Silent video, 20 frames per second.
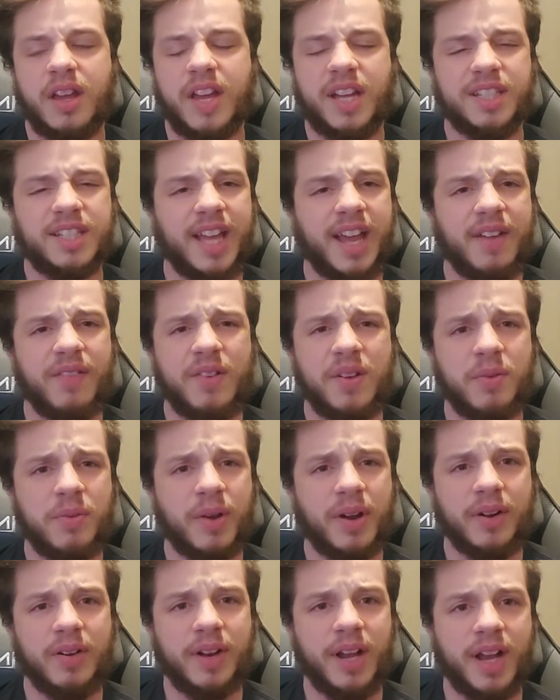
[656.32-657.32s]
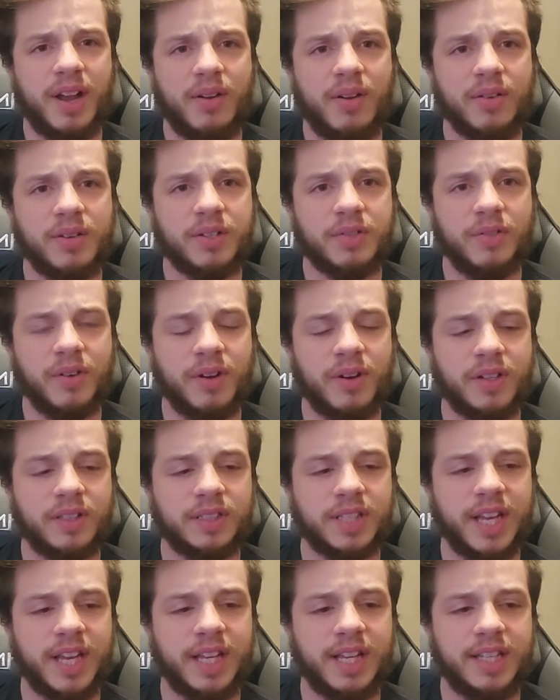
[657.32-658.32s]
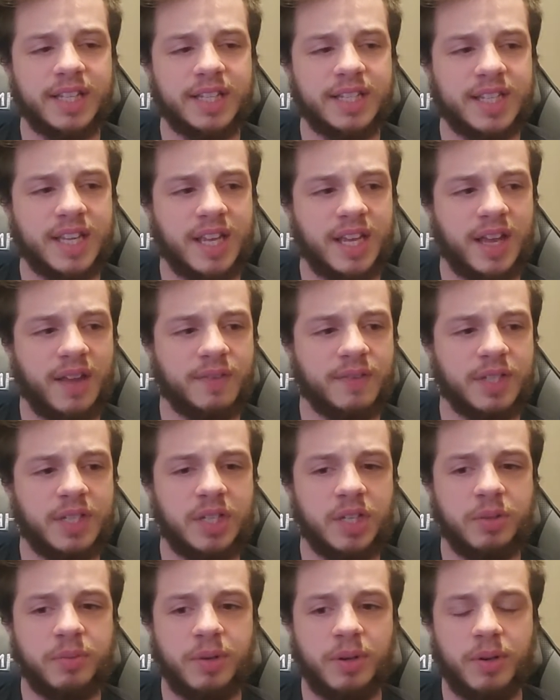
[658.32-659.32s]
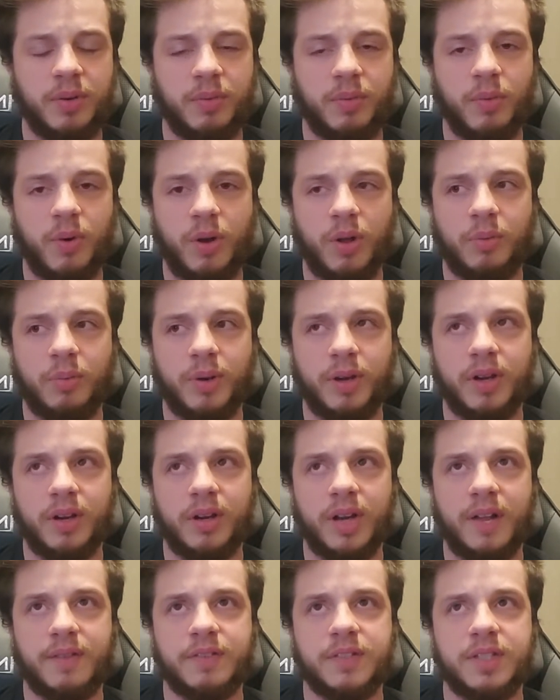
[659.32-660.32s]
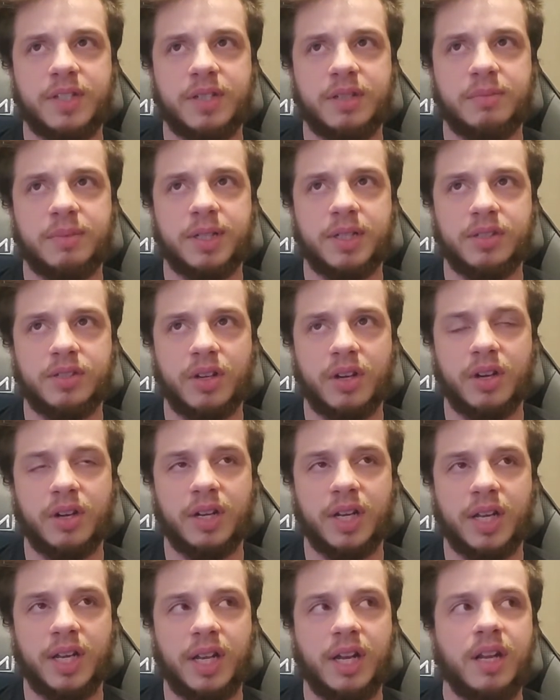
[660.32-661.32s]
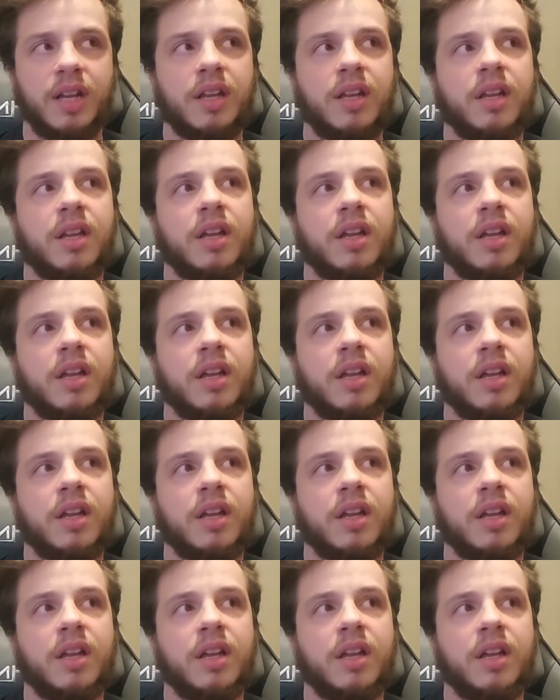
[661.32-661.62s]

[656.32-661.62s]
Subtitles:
It's everywhere now, as far as I can see. I've seen them at Walmart. I've seen them at Target.